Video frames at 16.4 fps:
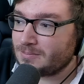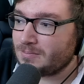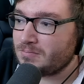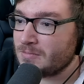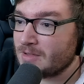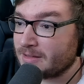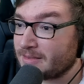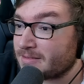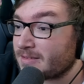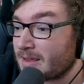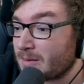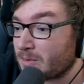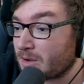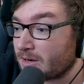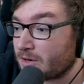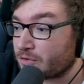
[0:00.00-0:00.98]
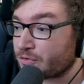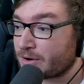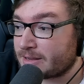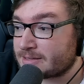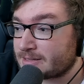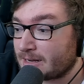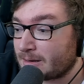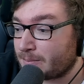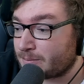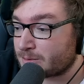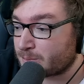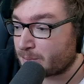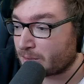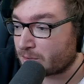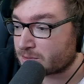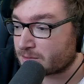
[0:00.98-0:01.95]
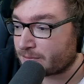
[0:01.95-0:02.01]
And the same kind of translates
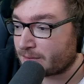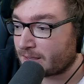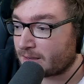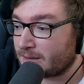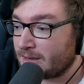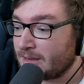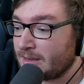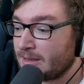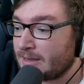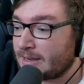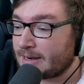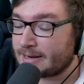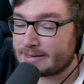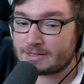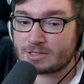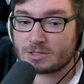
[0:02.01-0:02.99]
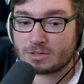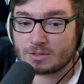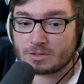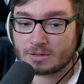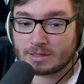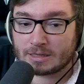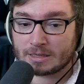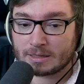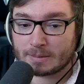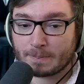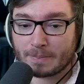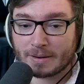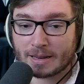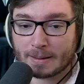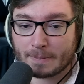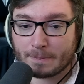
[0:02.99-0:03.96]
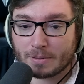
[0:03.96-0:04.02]
because of that into the
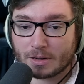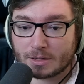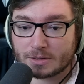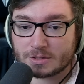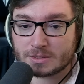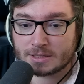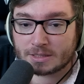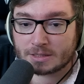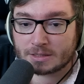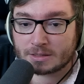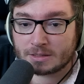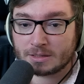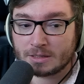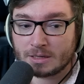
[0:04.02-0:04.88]
Plat Plus tier.